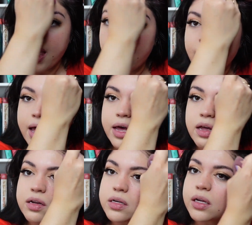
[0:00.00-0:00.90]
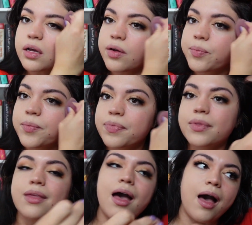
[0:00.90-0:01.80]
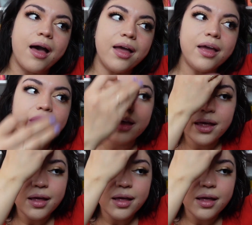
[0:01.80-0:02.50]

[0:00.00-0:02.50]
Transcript: and I